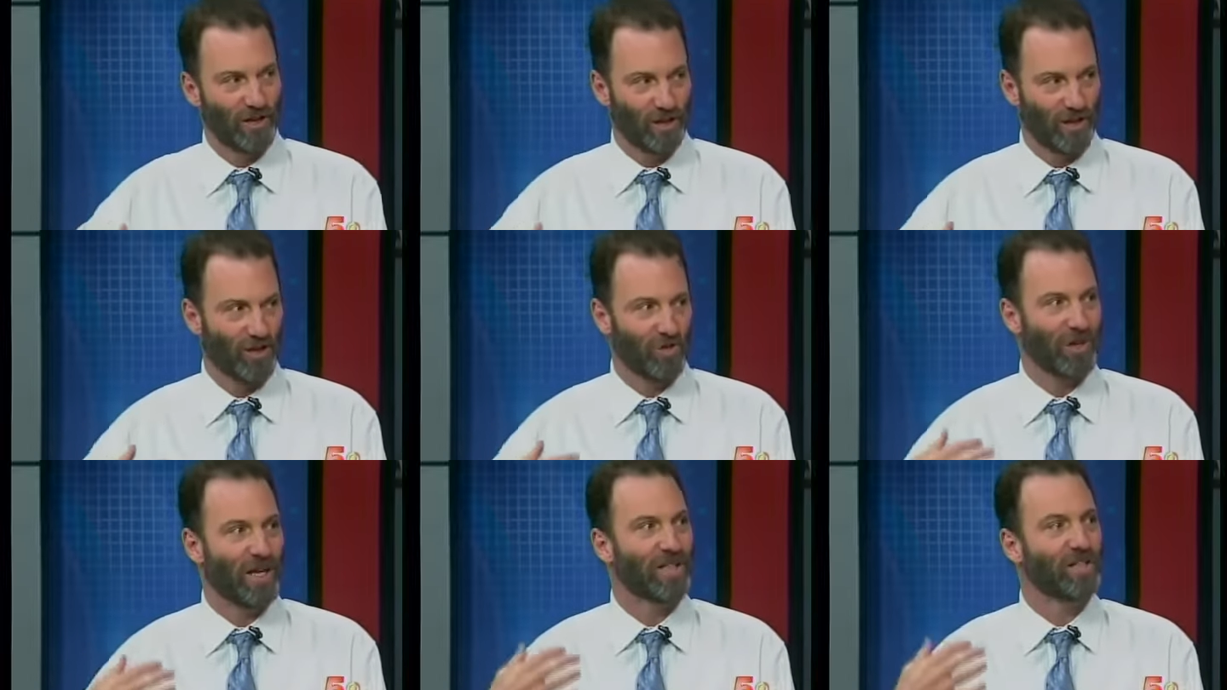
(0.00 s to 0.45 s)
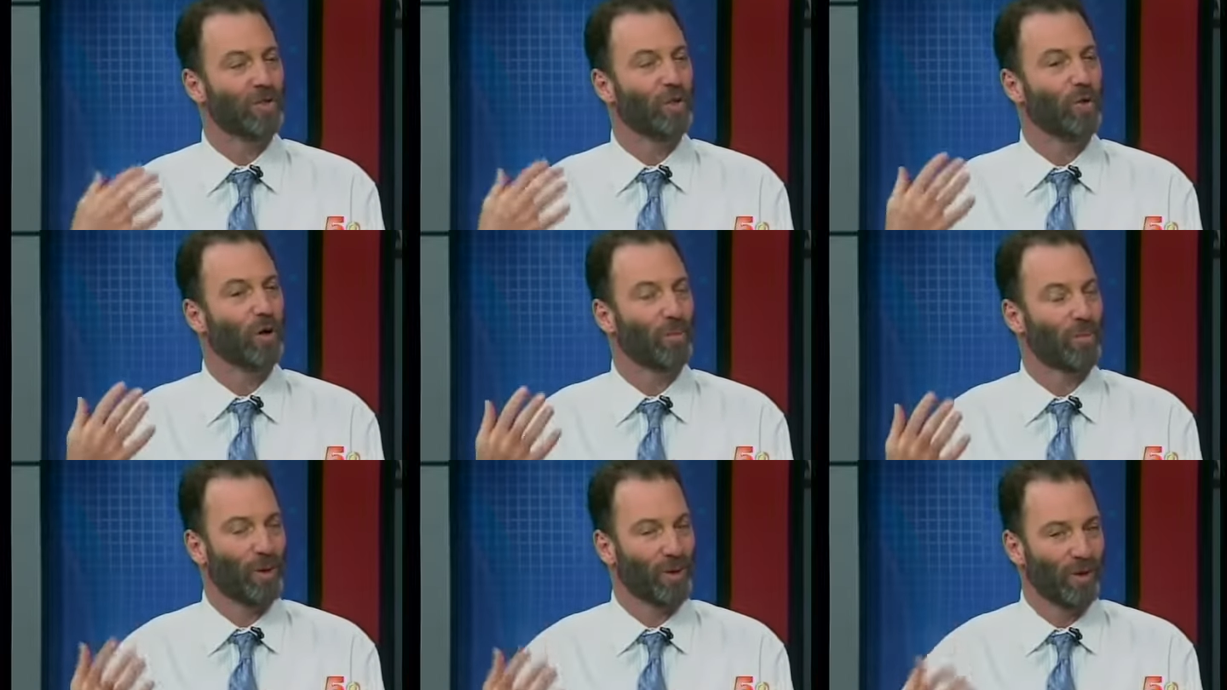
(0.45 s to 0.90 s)
the stress
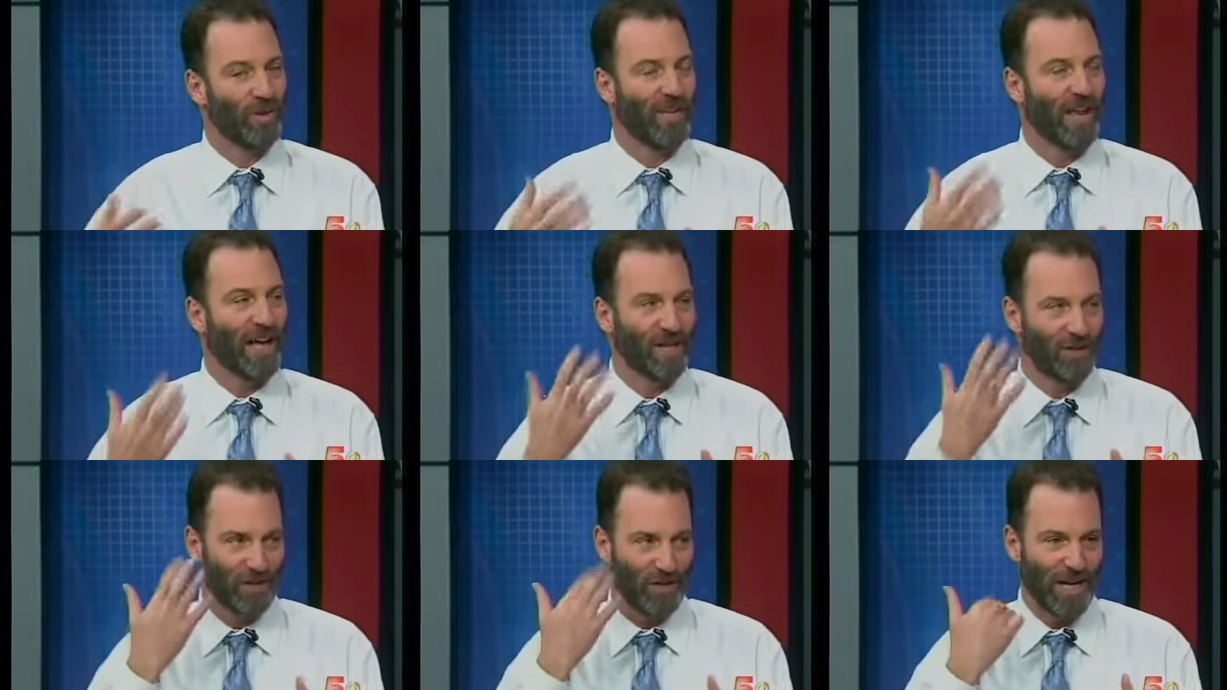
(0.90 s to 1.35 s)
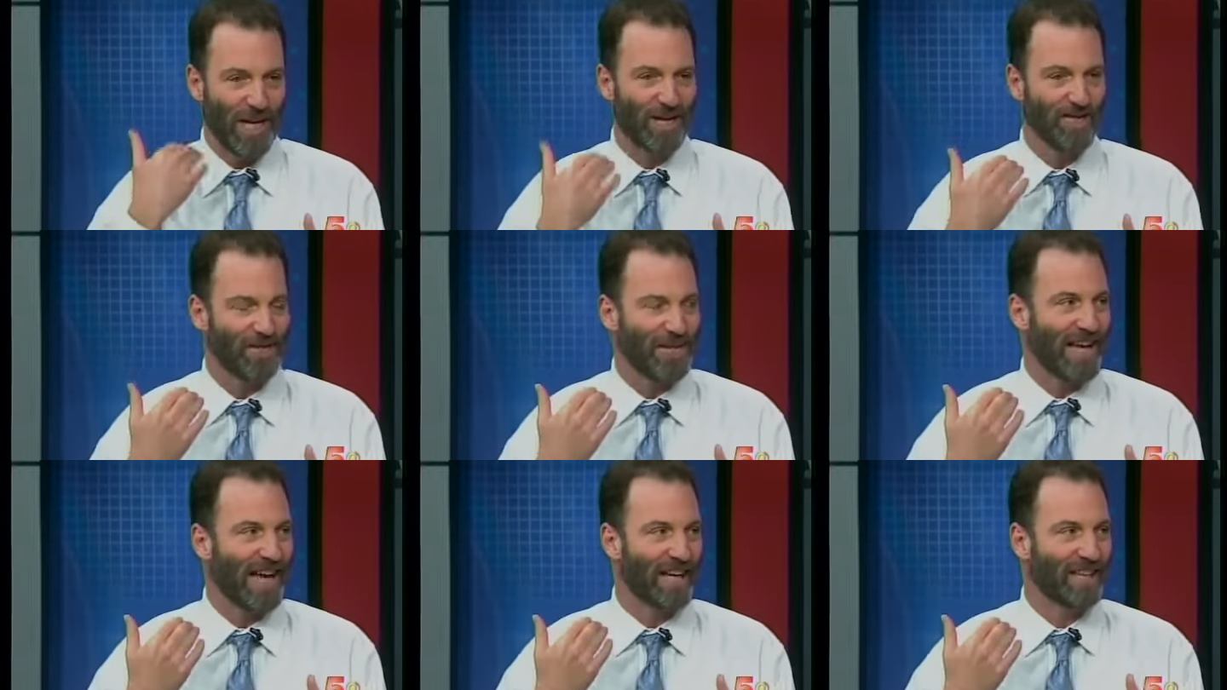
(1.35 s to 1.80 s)
hormone, and that
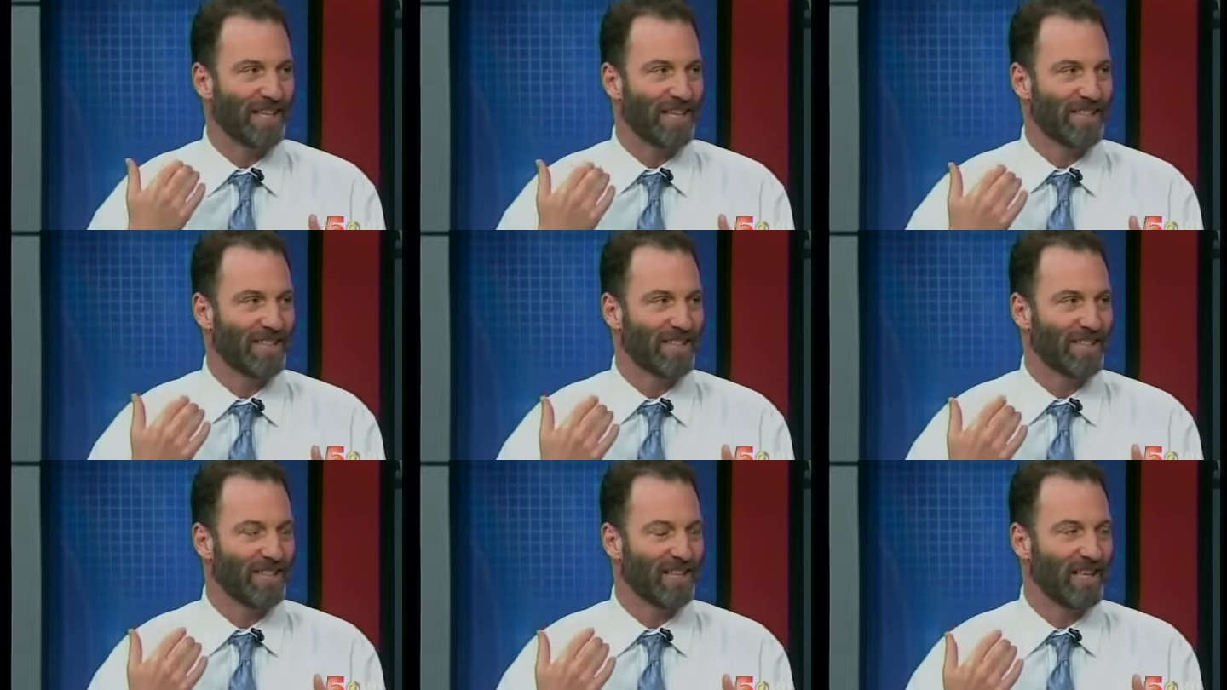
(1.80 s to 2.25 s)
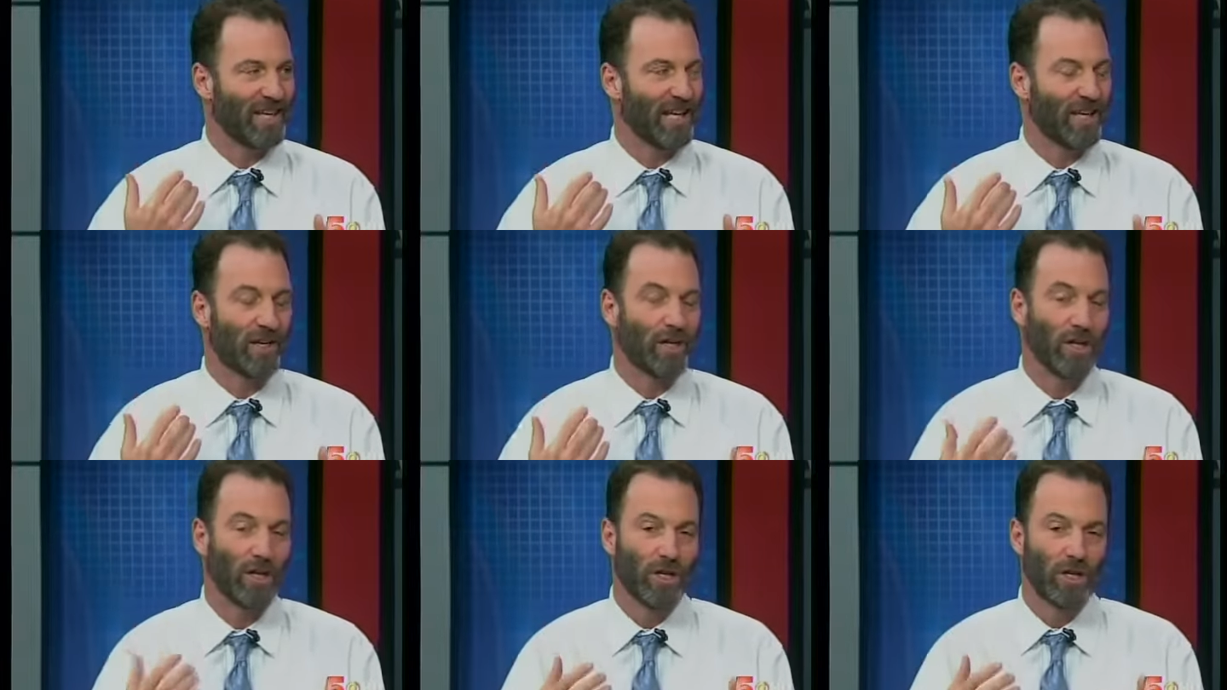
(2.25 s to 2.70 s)
drives acne in the
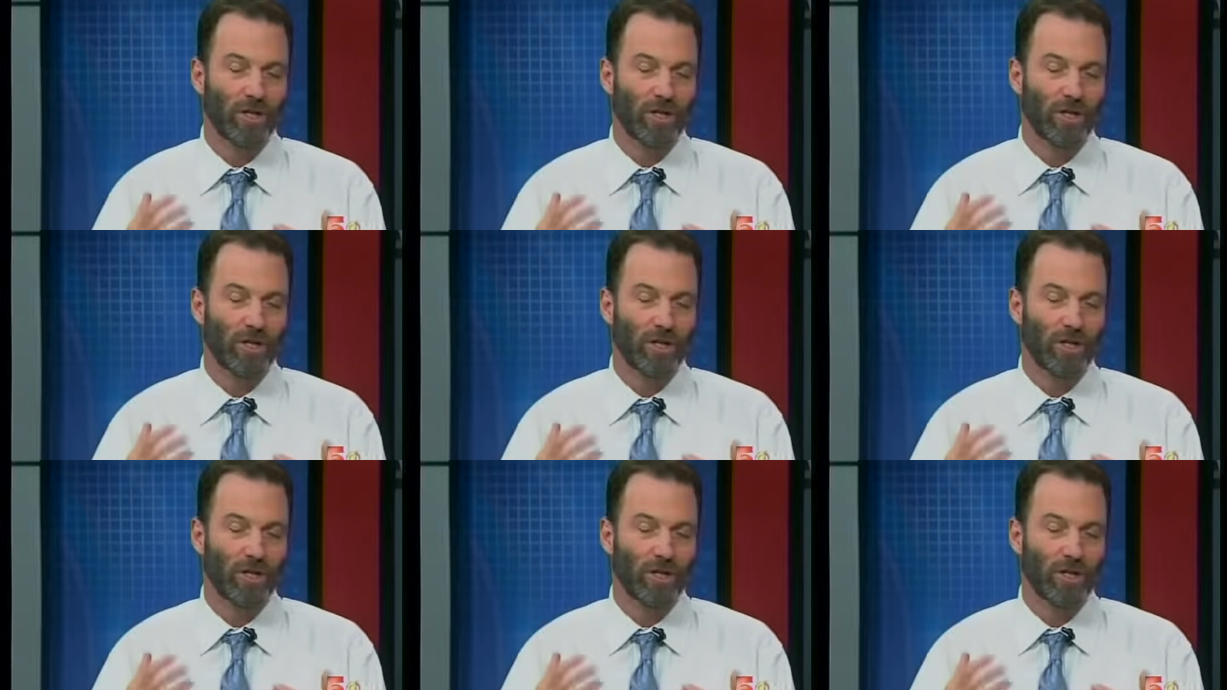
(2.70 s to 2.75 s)
skin.